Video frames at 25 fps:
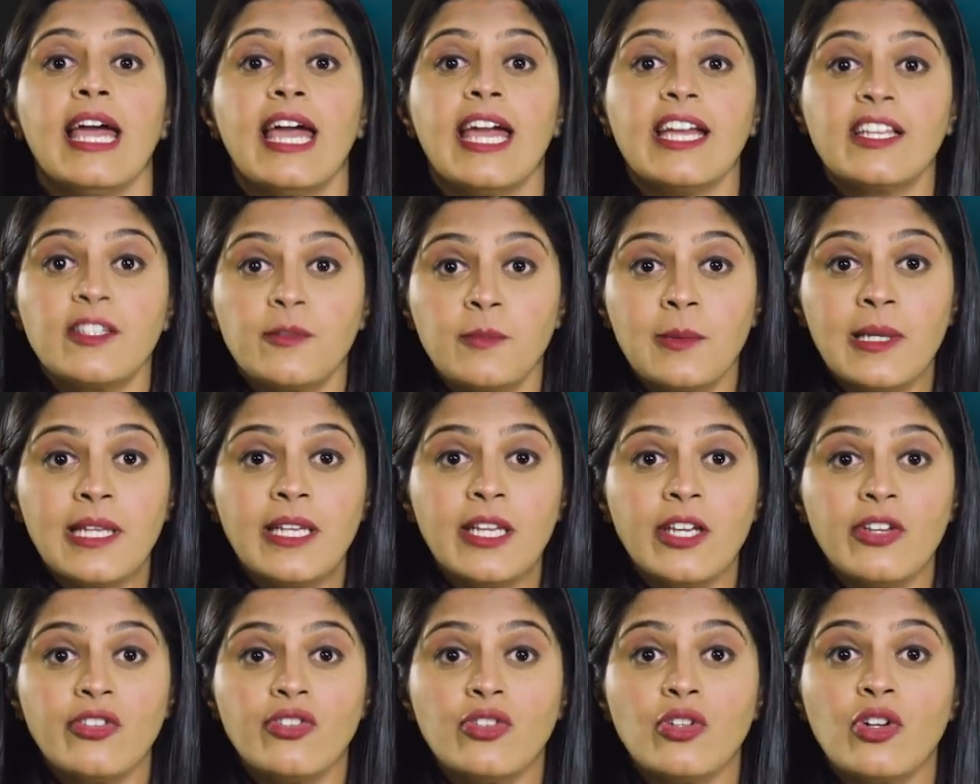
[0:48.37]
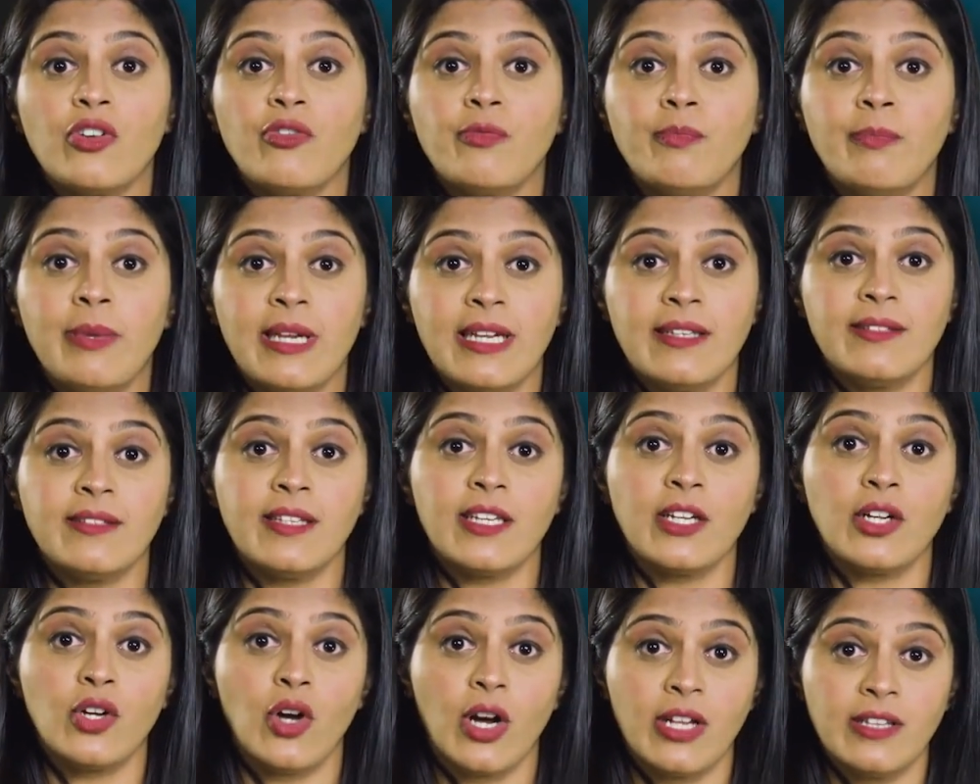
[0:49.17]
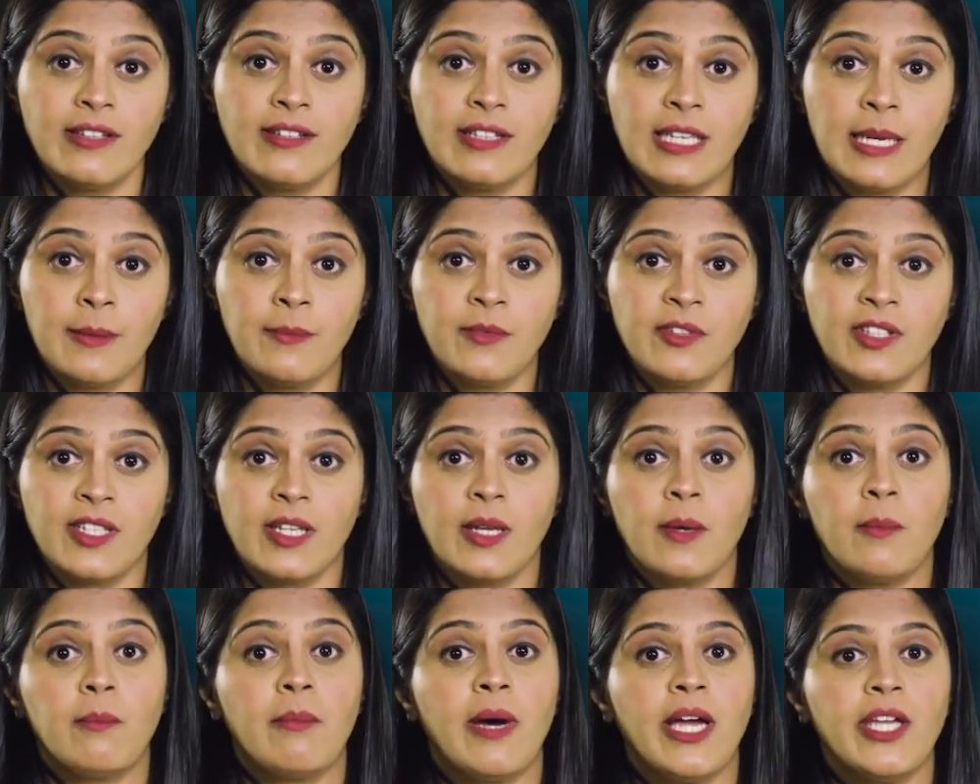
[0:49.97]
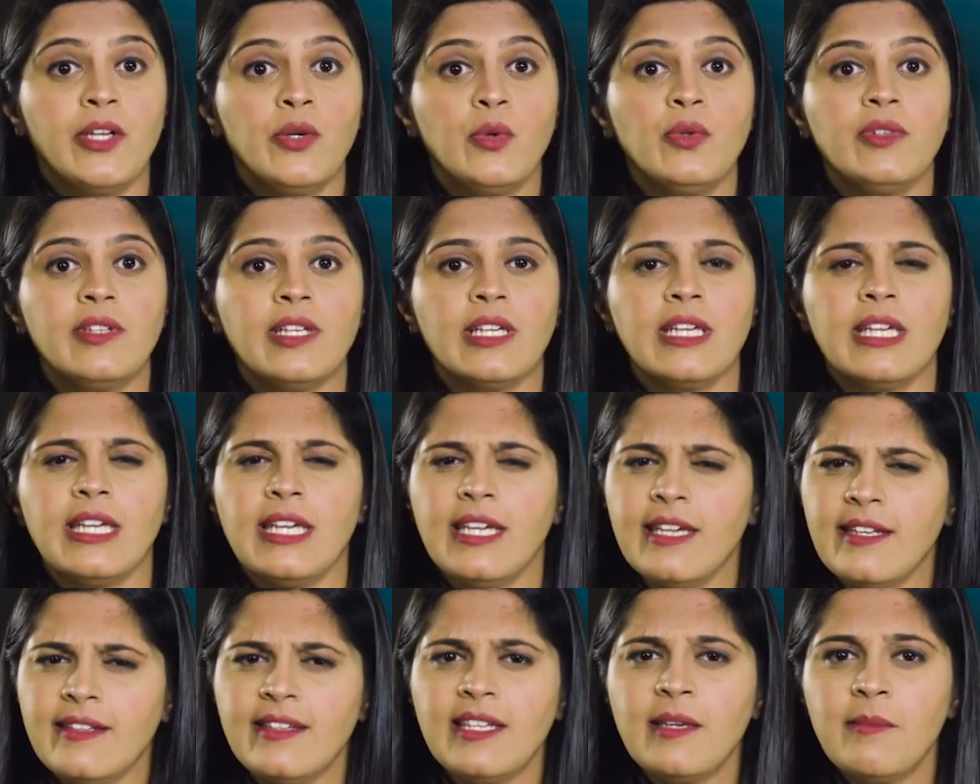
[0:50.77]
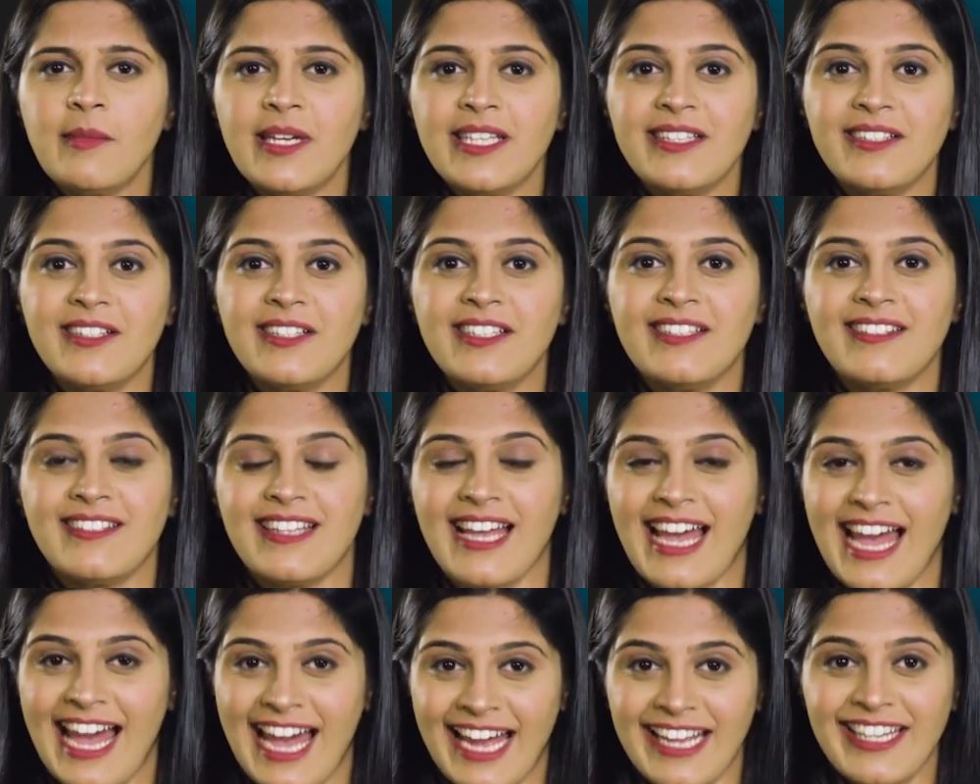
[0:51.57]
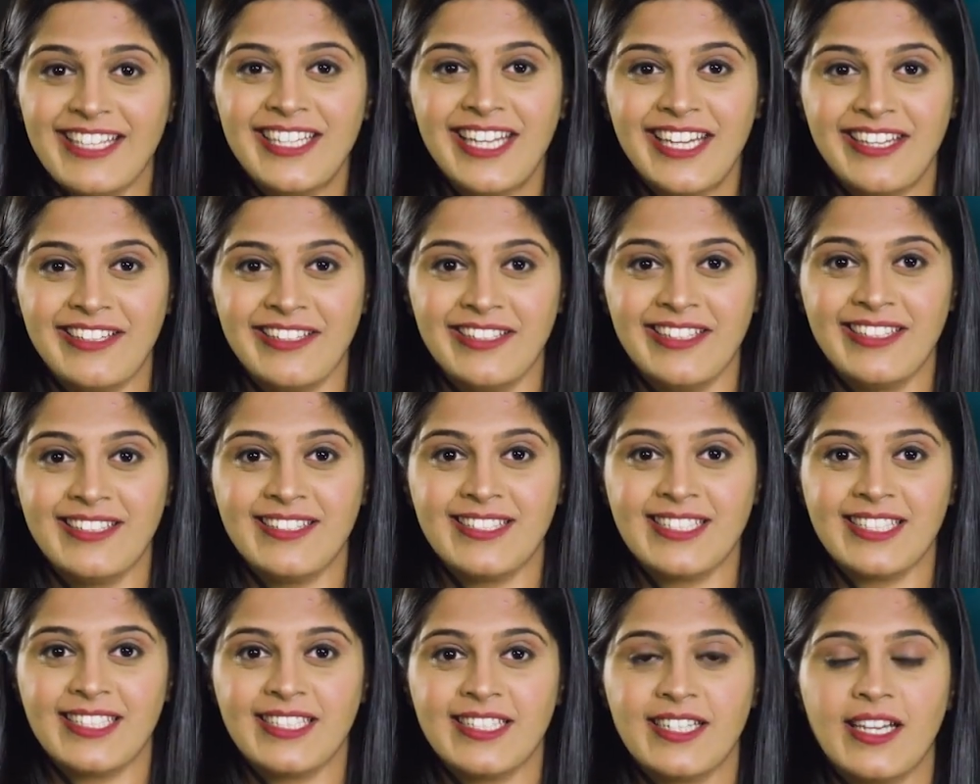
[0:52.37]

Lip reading: explanation of basic concepts by using easy methods and techniques,